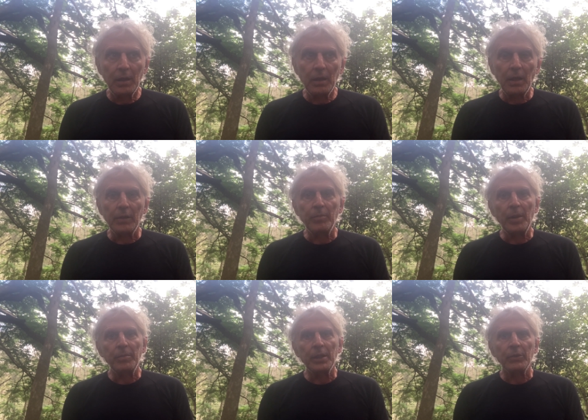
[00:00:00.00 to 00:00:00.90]
I
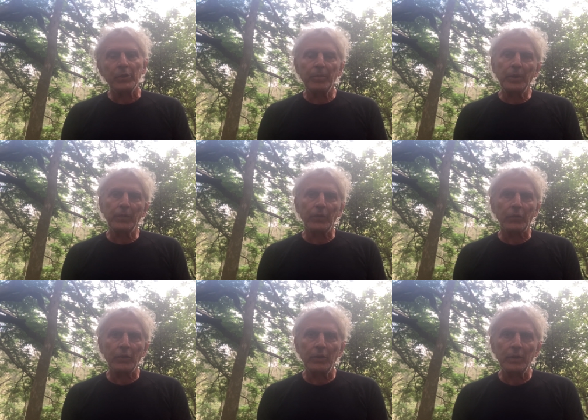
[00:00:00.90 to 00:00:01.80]
remember there was a beautiful
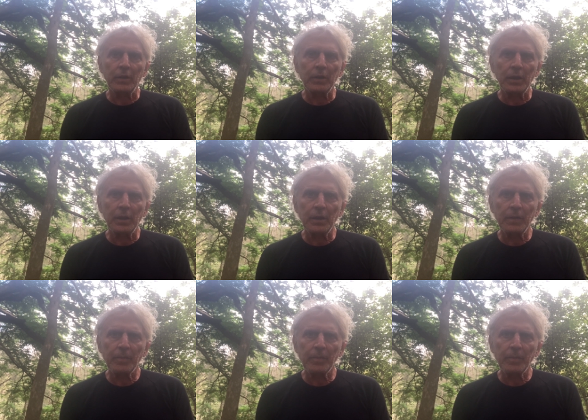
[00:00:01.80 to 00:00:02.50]
song,